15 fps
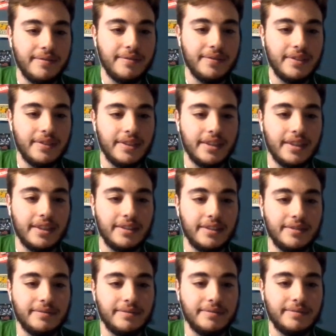
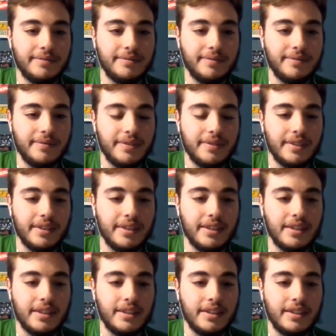
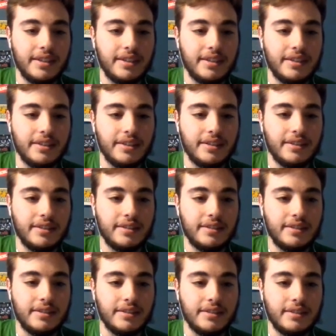
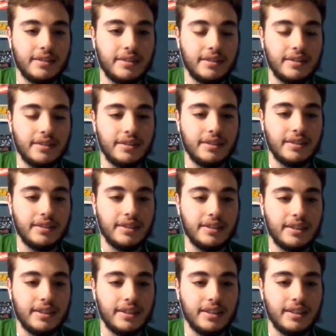
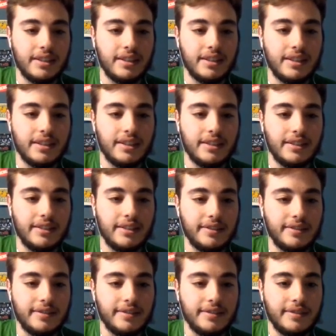
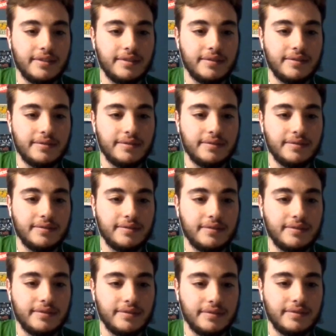
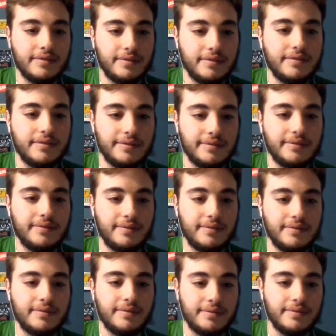
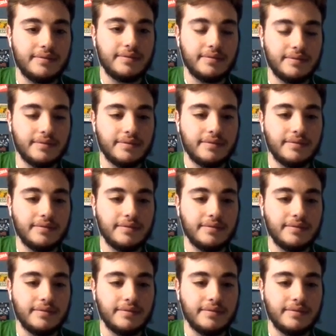(not speaking)